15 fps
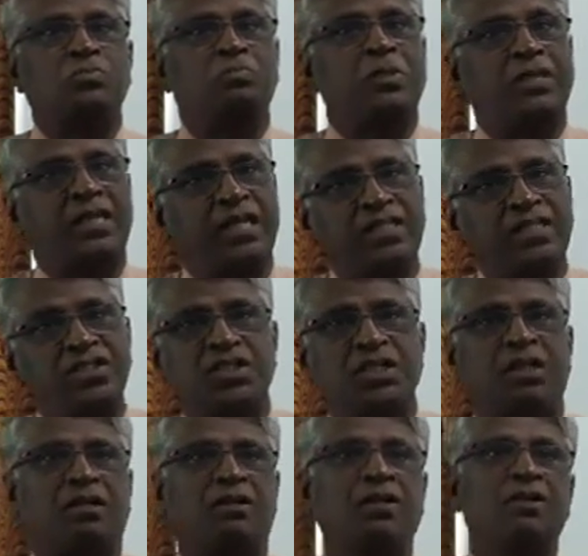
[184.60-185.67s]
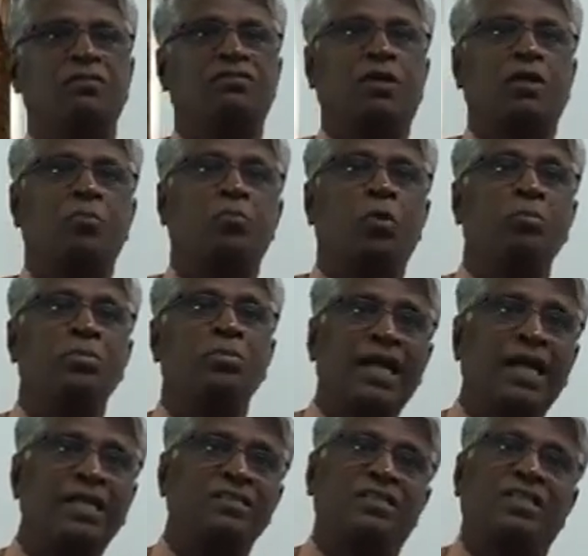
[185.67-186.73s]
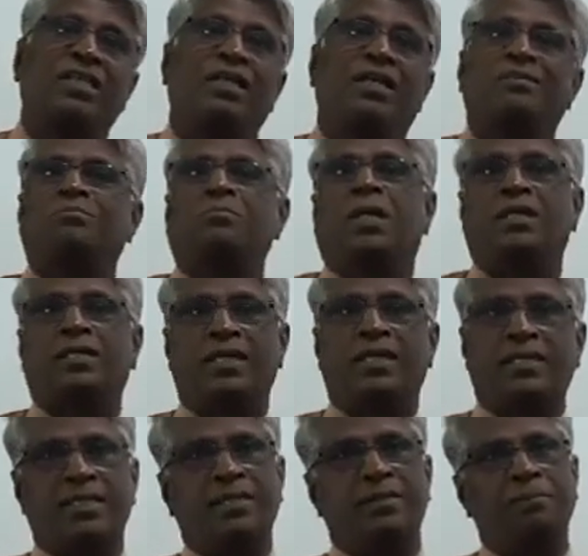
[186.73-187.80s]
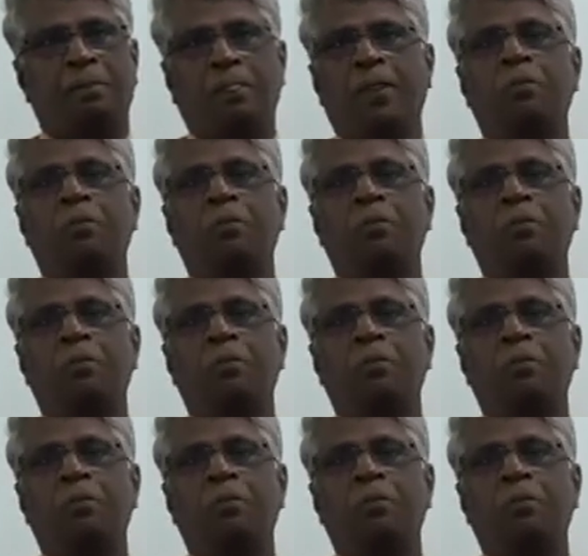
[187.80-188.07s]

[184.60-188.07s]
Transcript: potential for mobilizing and marketing,